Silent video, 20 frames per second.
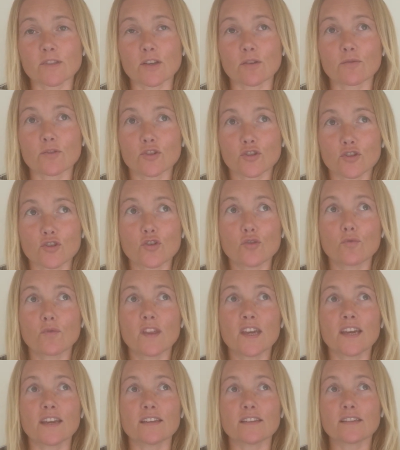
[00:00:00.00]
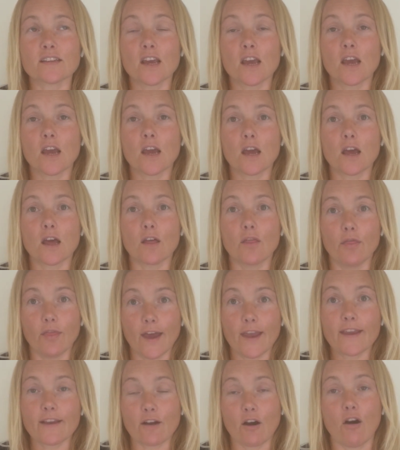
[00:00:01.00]
So the truth is
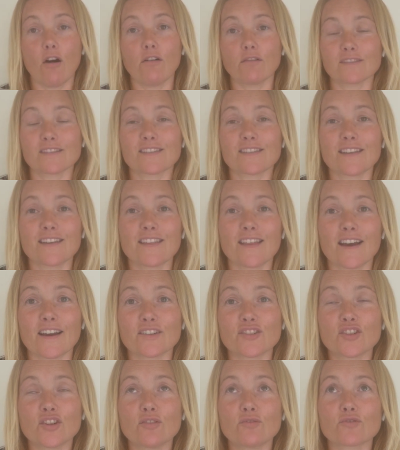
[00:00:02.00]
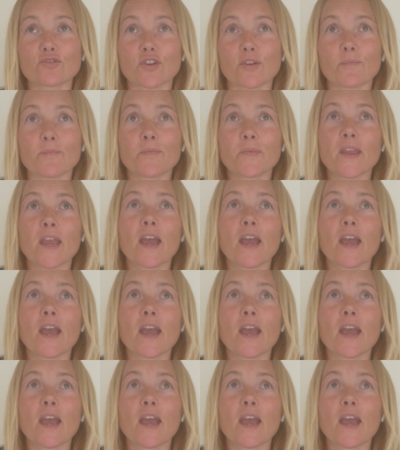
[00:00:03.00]
they can't see their children.